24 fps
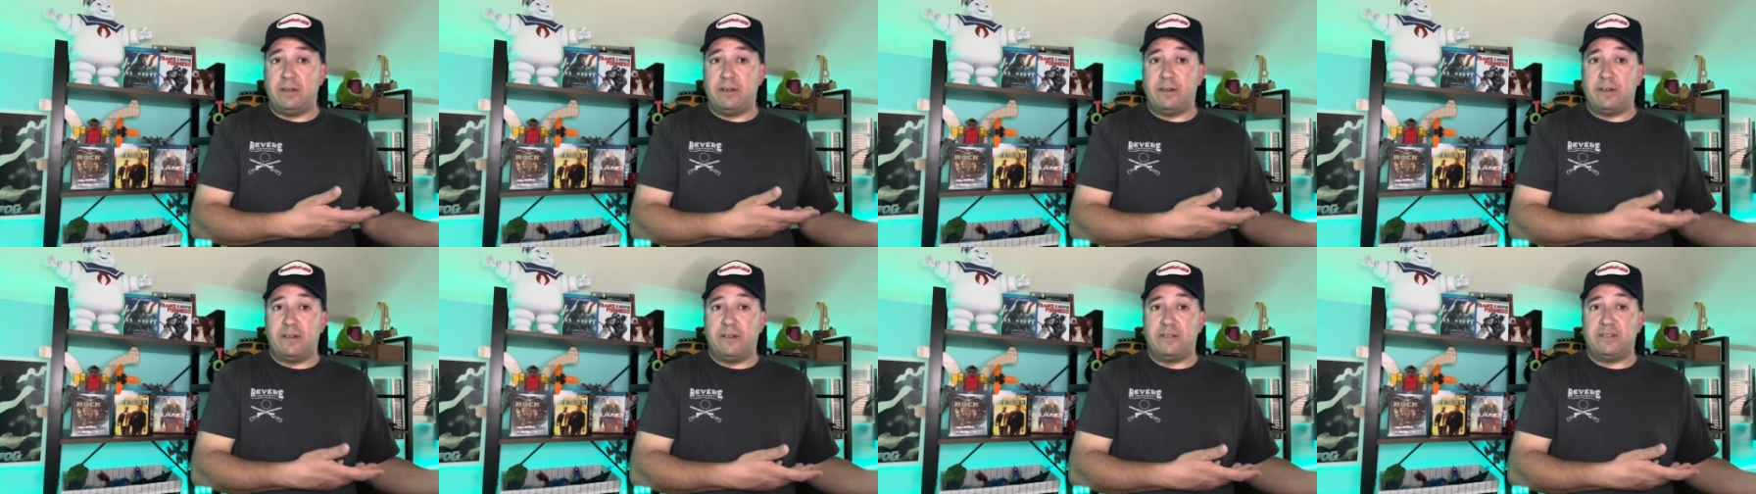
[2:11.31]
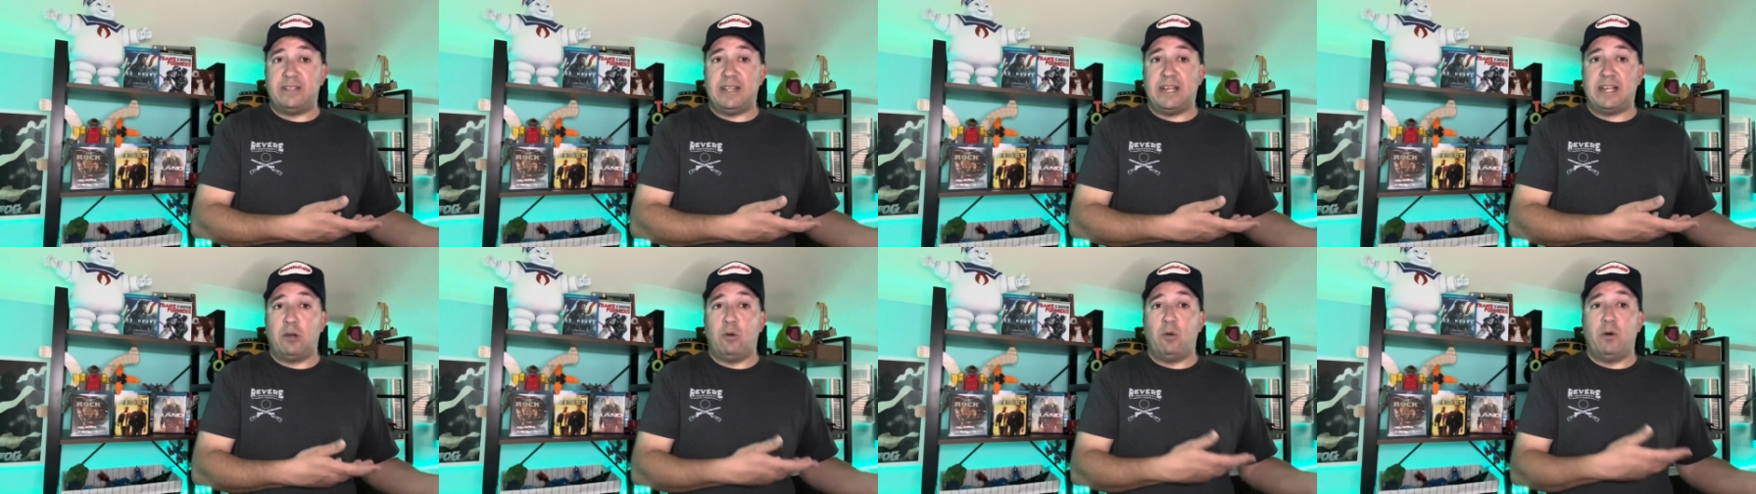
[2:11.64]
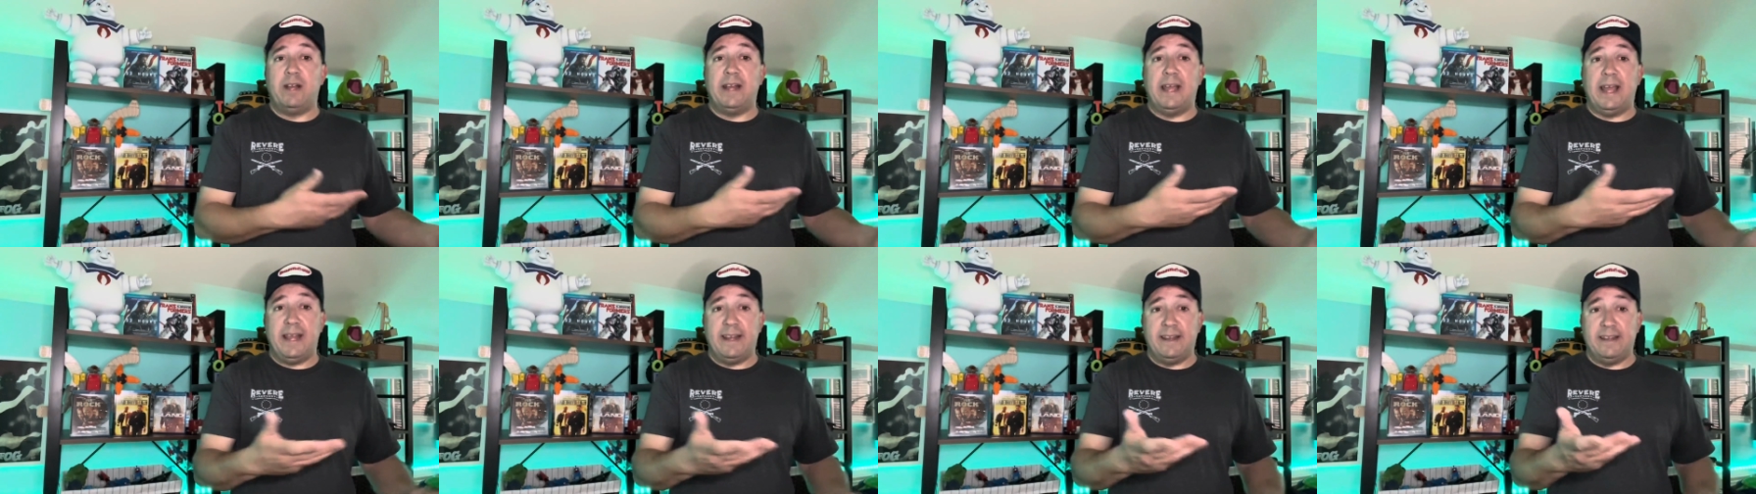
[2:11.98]
the second
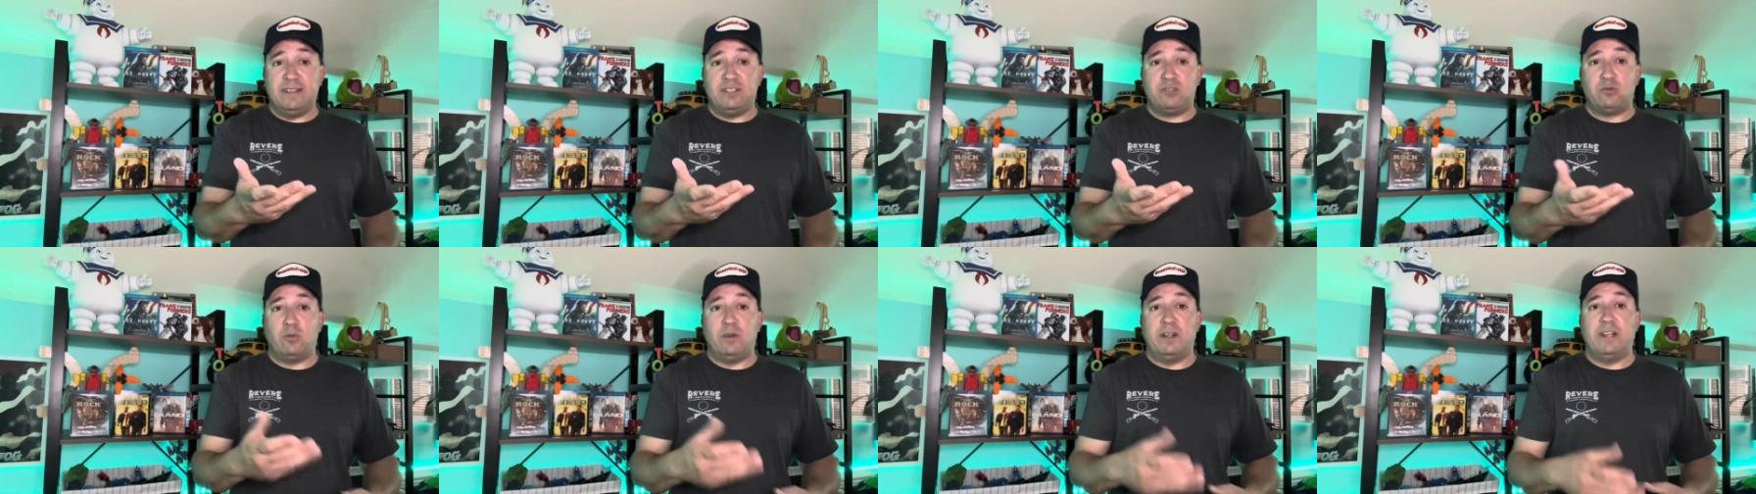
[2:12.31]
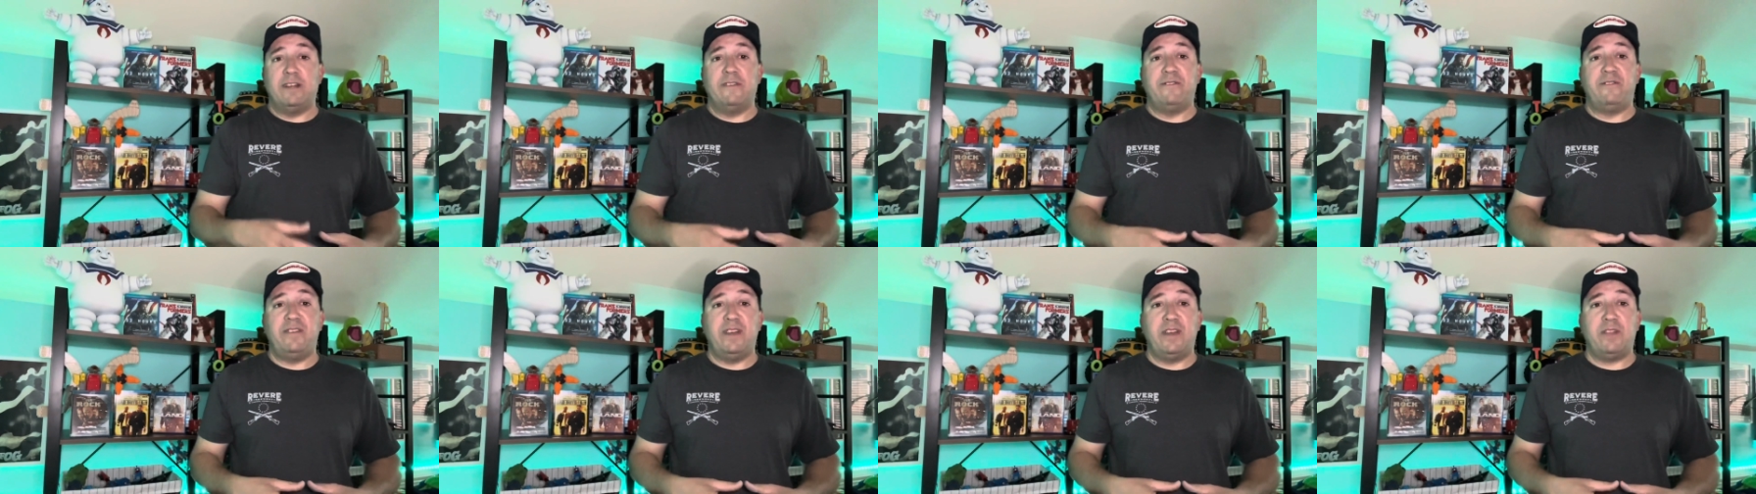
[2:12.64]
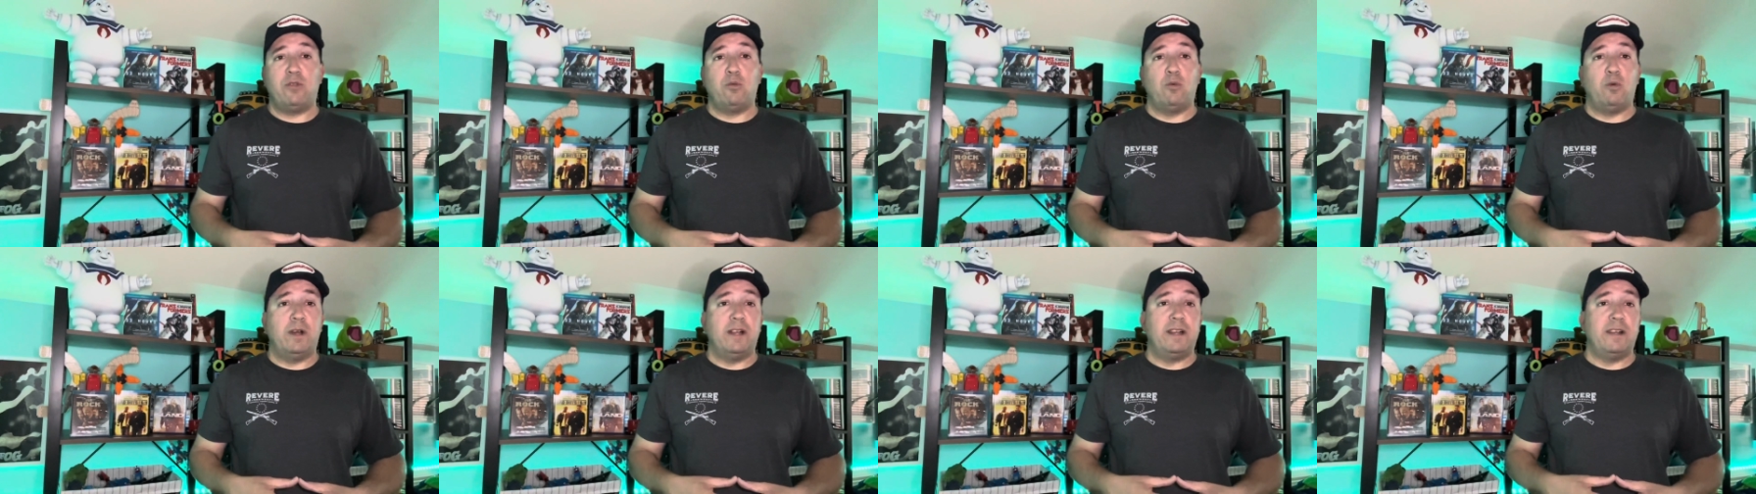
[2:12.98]
one and this one, the fifth
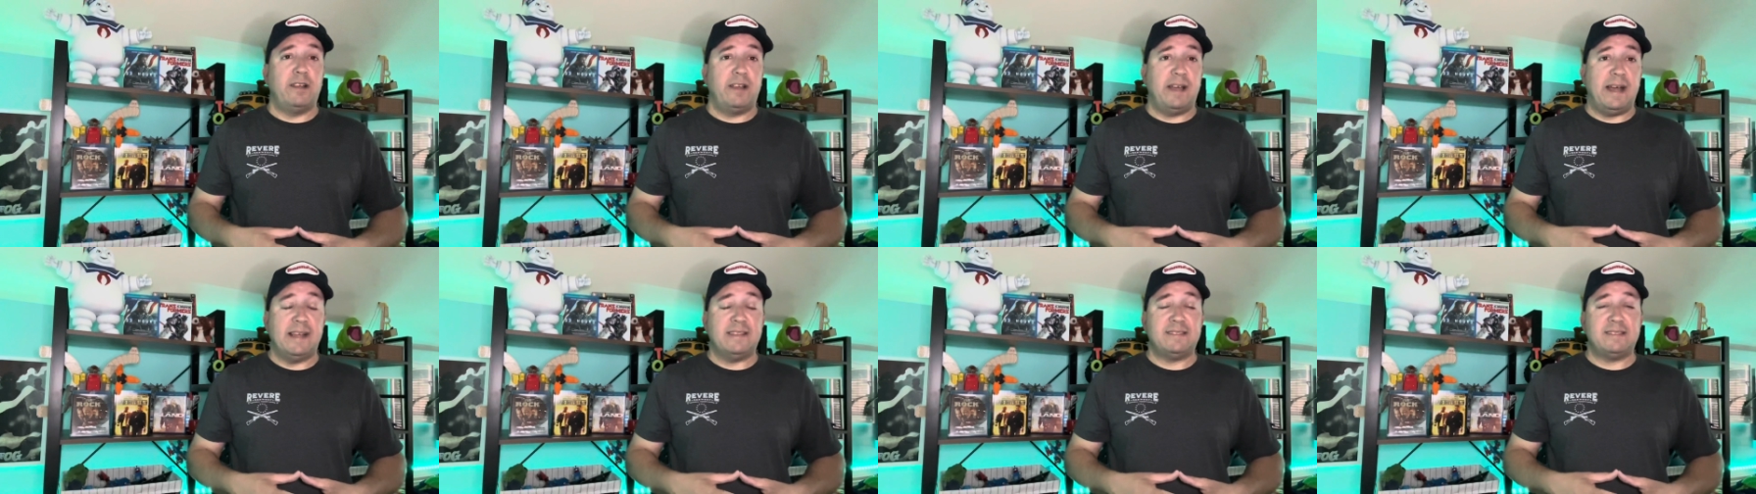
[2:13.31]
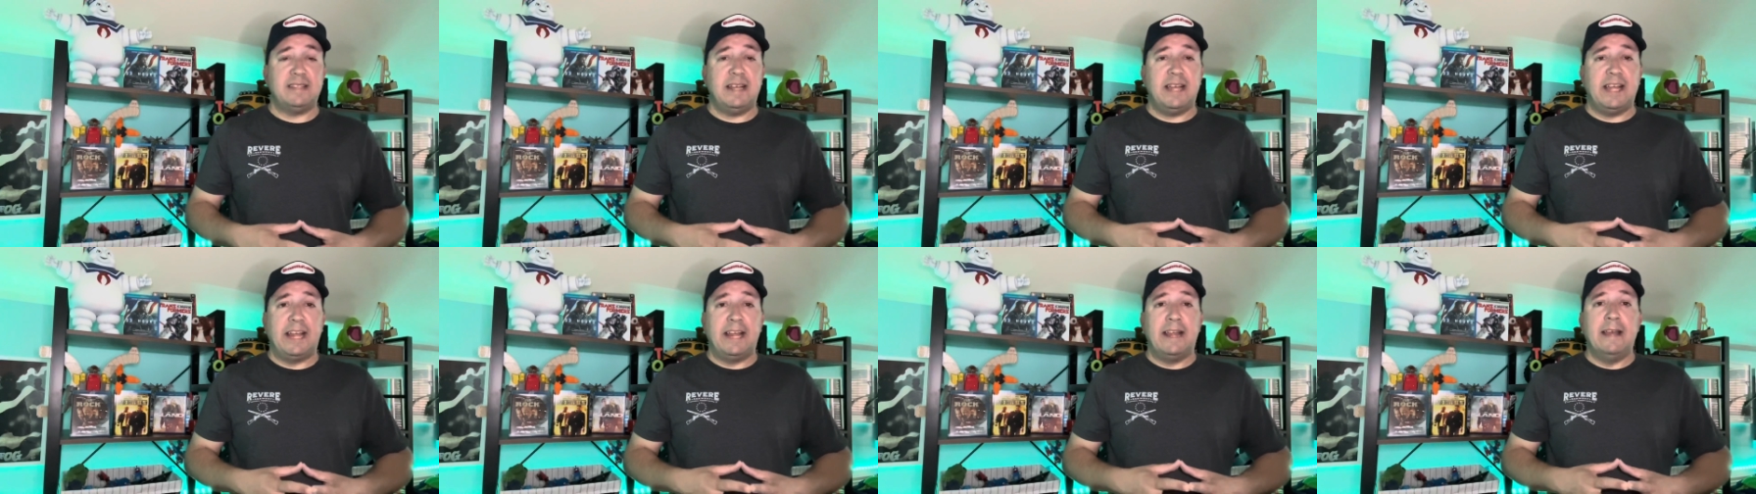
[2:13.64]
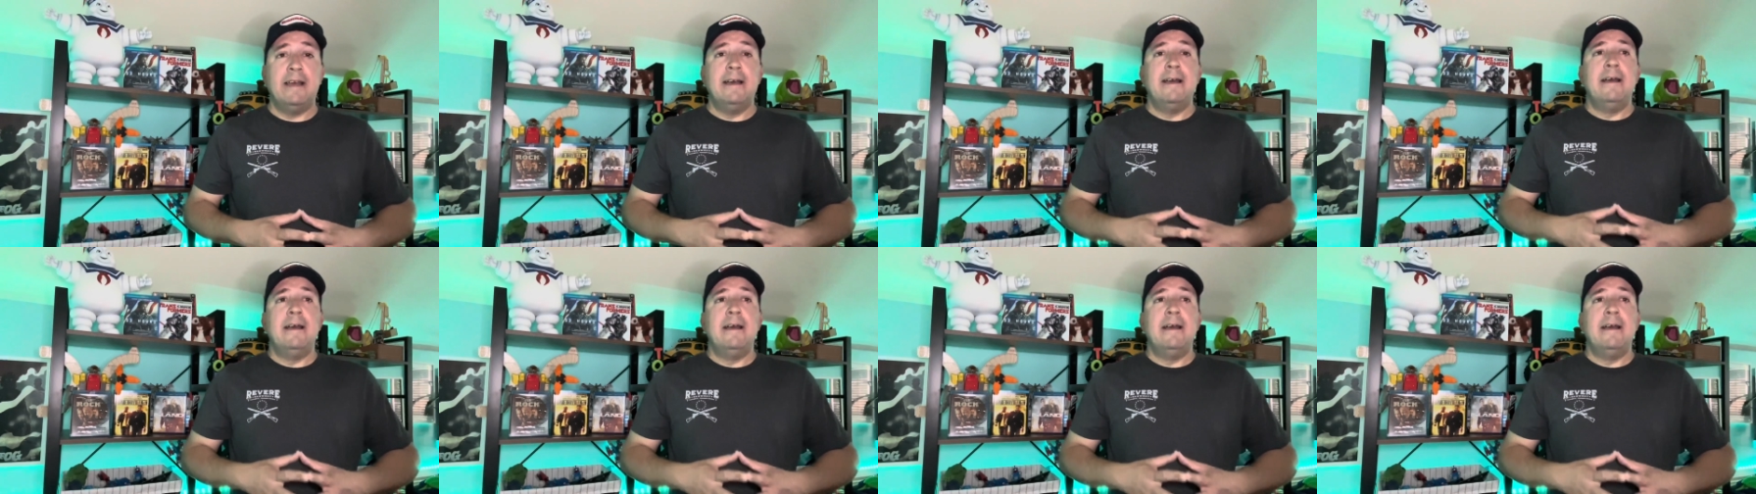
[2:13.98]
one, The Last Night.